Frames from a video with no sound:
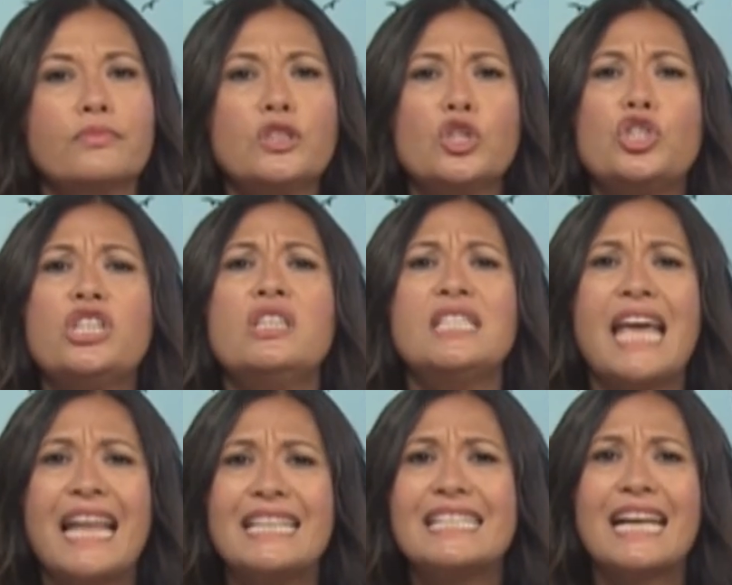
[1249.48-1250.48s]
do you
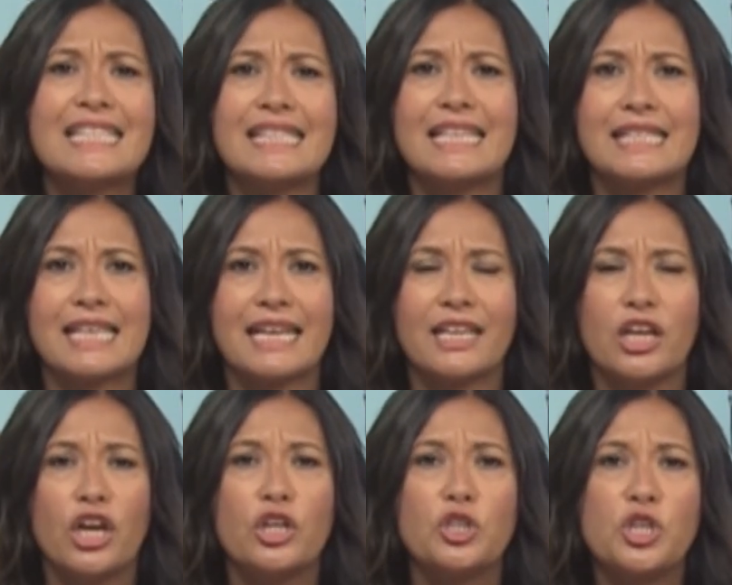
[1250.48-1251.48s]
tend to get seasick?
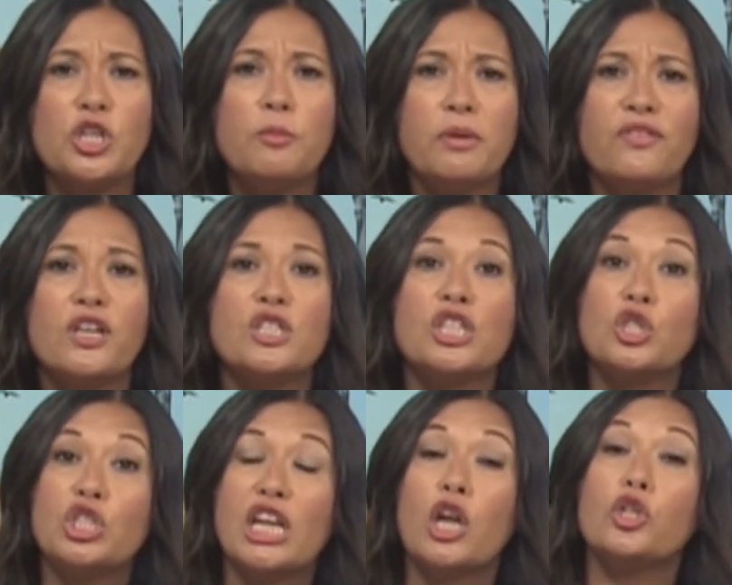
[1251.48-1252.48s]
Do you prefer to
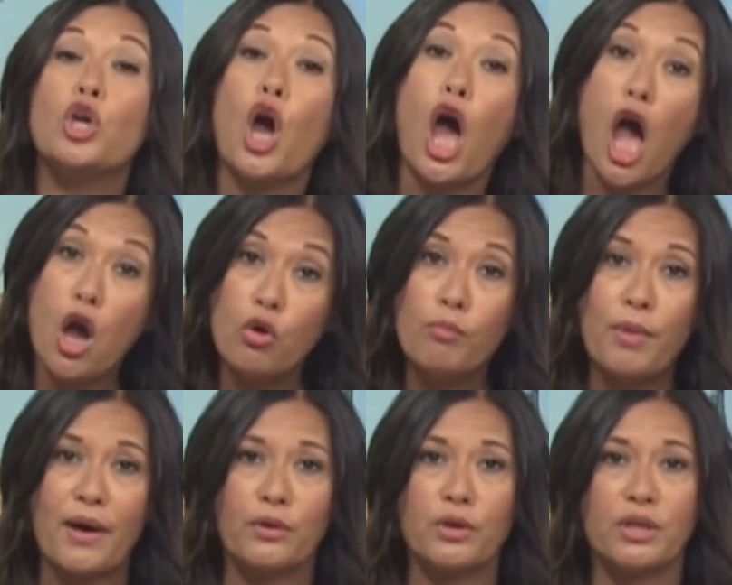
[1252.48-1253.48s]
chill on your own
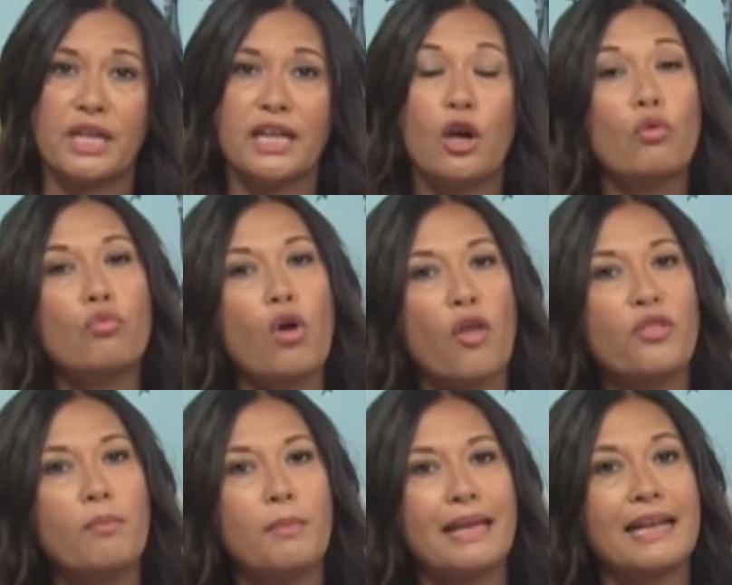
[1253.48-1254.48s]
balcony rather
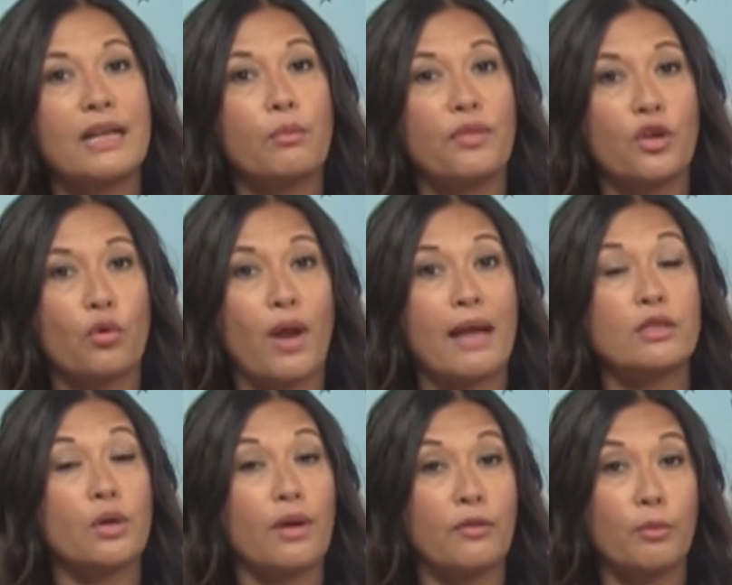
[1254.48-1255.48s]
than mingling with the
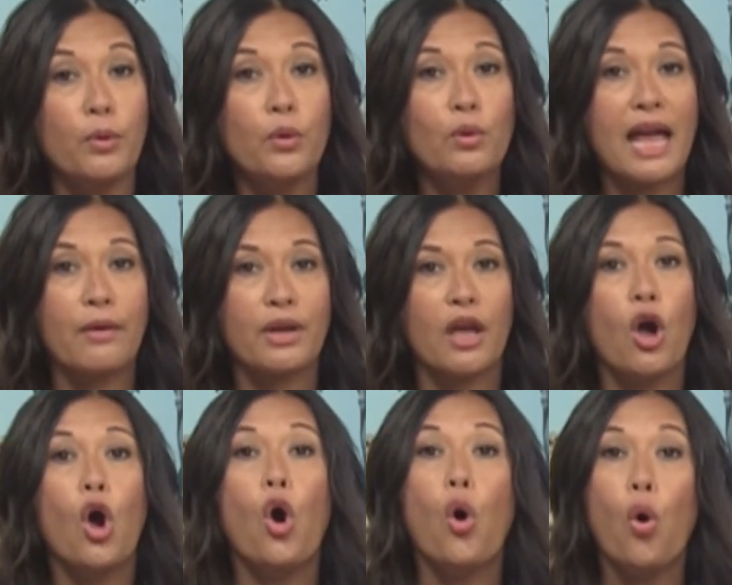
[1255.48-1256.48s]
crowd around the pool area?
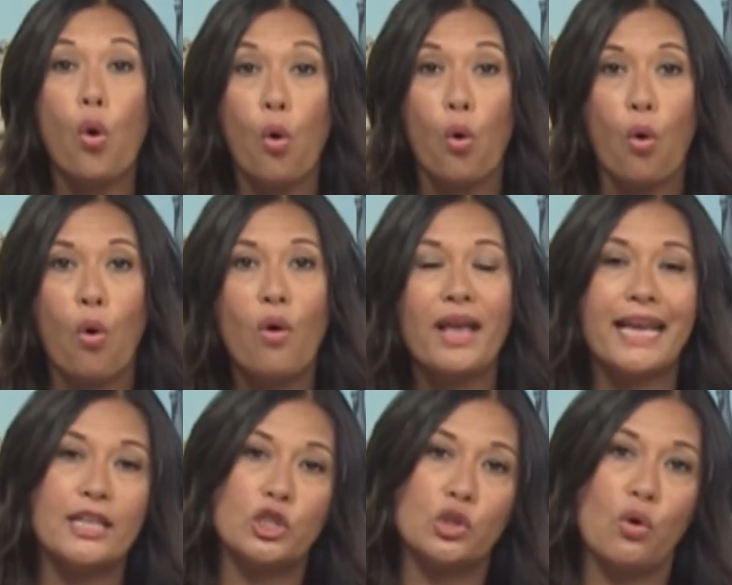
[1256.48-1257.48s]
Or
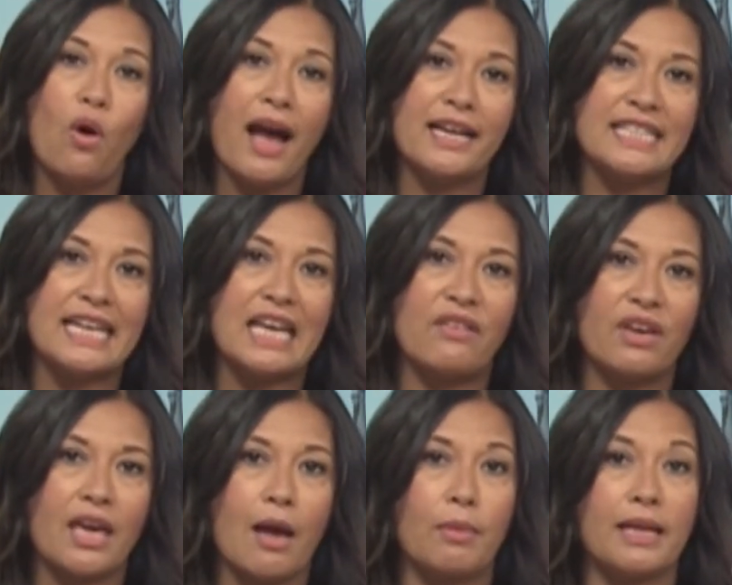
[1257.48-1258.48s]
is your idea of a
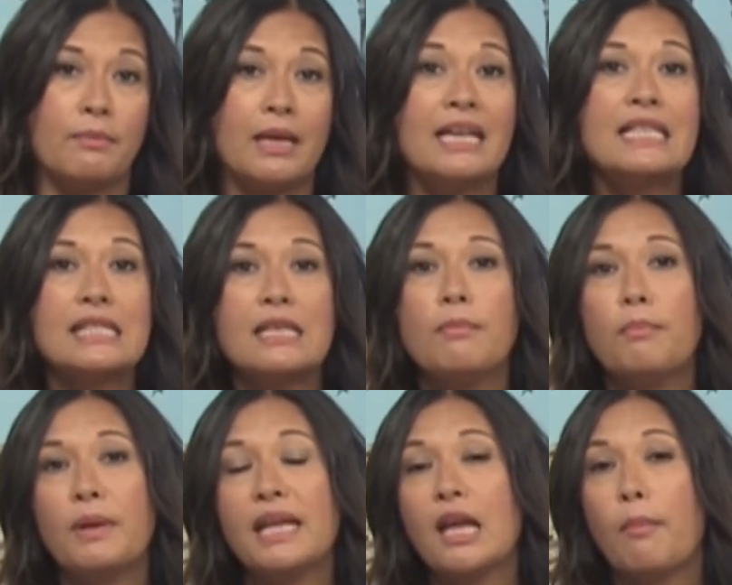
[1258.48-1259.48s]
cabin
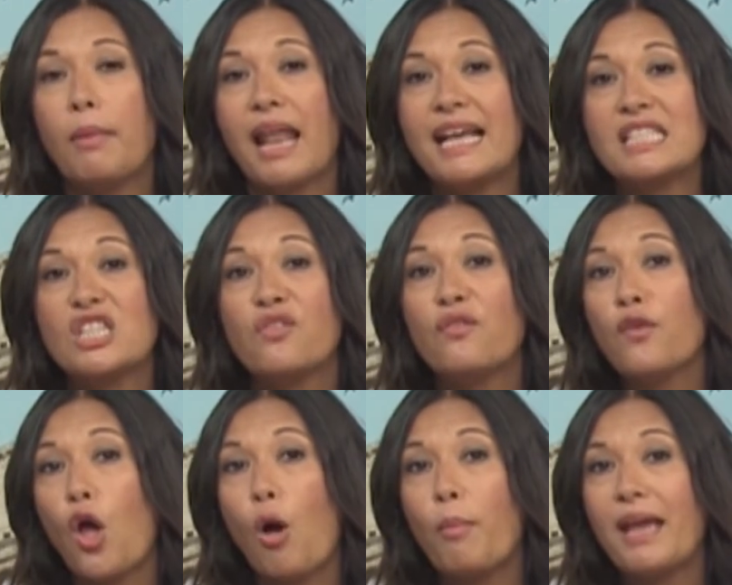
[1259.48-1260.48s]
simply a place to
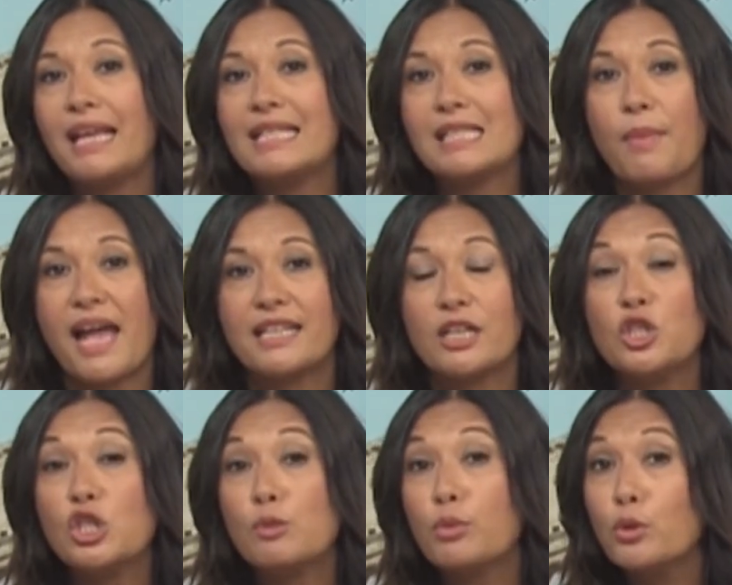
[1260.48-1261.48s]
flop into bed and
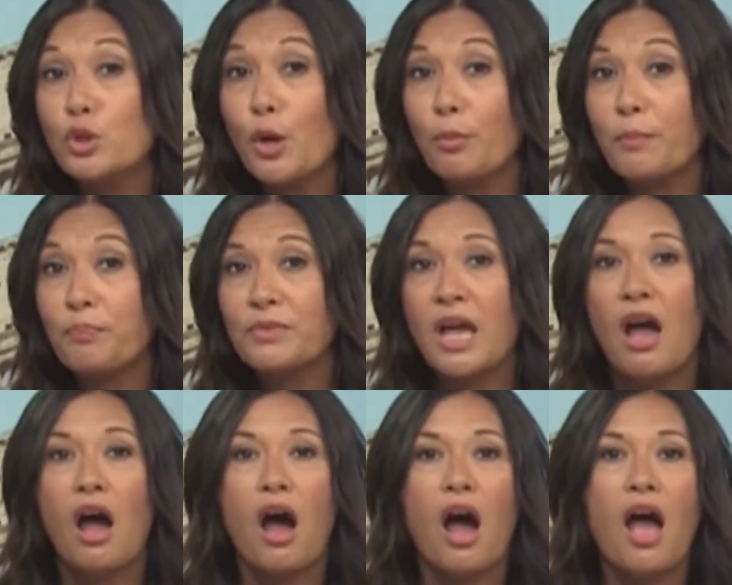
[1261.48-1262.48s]
spruce up?
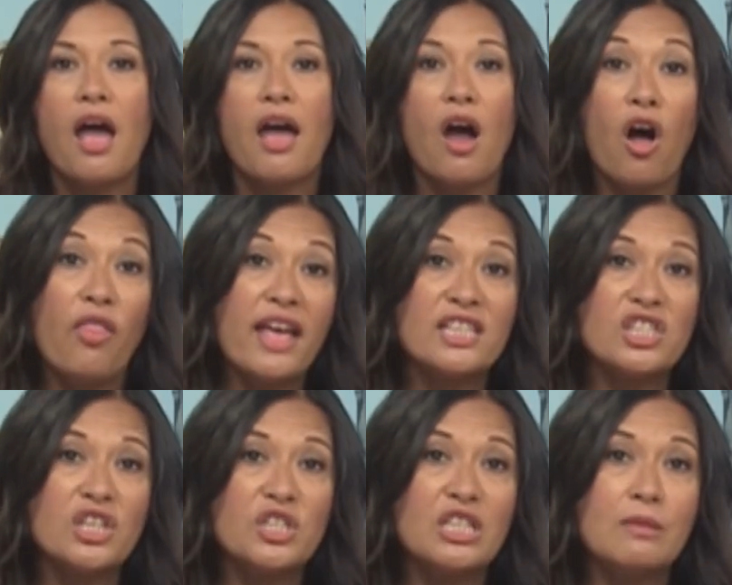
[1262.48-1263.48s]
Are there
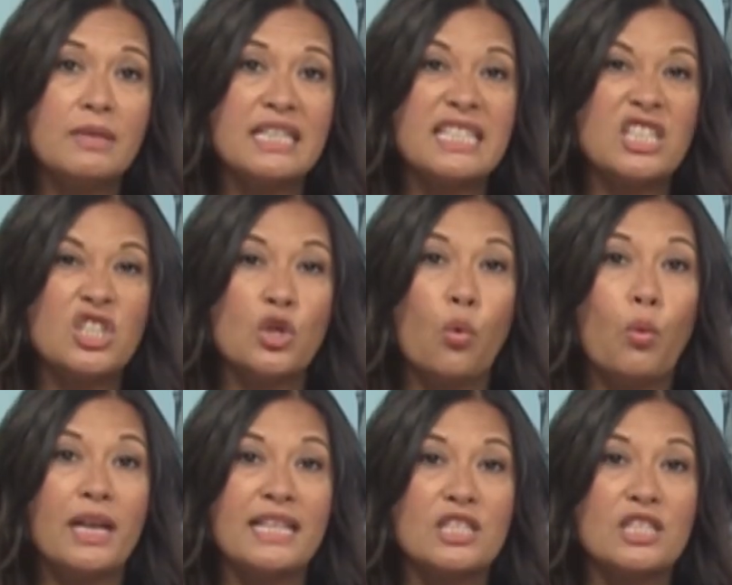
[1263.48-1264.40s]
certain amenities you're willing to